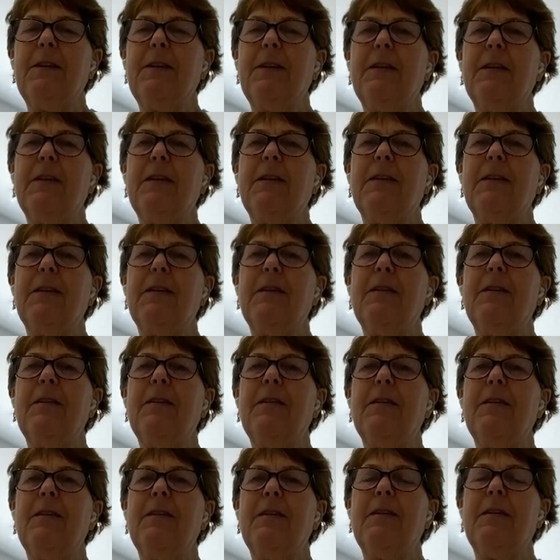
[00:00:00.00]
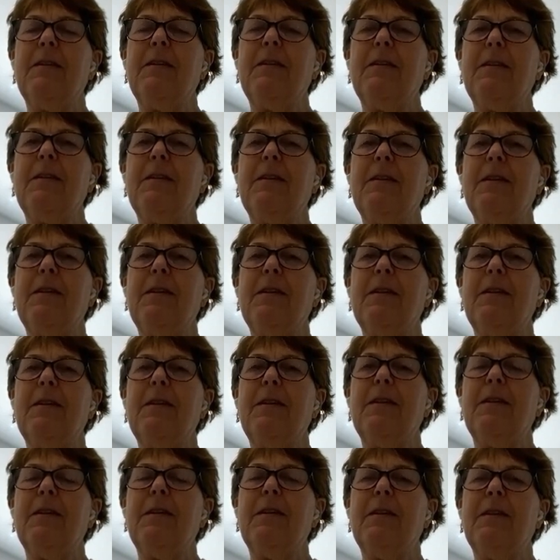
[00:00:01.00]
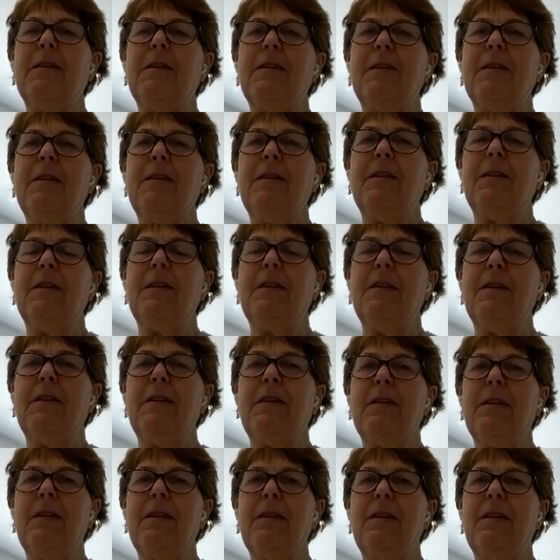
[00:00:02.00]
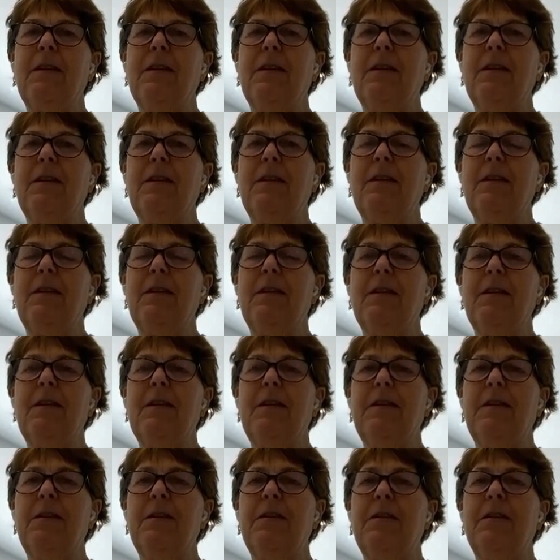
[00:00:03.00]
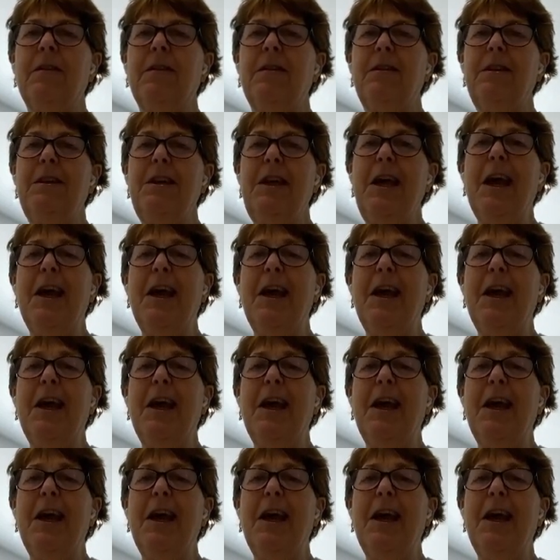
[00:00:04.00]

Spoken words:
[no speech]